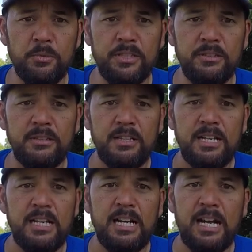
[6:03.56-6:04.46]
reel,
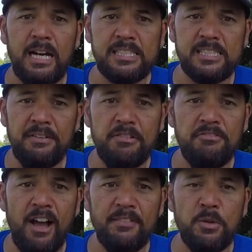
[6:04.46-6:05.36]
a seven
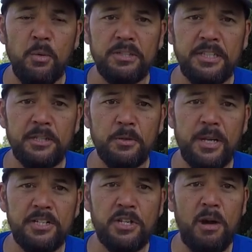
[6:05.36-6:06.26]
five to one gear
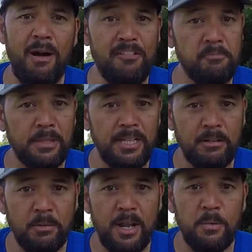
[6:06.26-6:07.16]
ratio. I've played
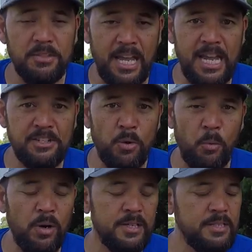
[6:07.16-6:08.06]
around with eight to
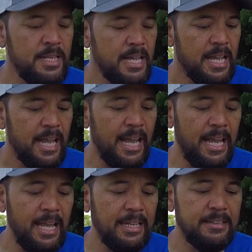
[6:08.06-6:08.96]
one,
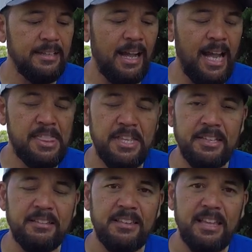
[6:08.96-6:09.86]
and I
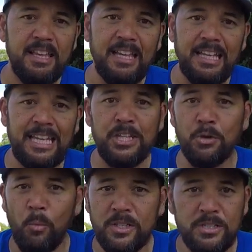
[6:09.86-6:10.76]
think
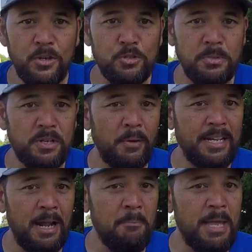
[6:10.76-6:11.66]
either one of those would be
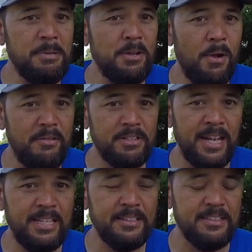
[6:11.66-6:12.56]
great. I may be
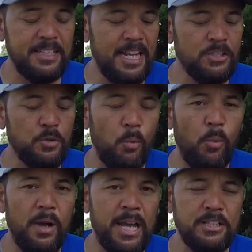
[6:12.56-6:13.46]
gravitating to the eight to the
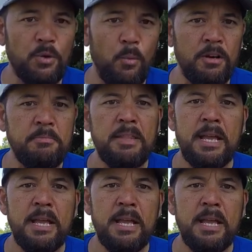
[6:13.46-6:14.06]
one, eight to one,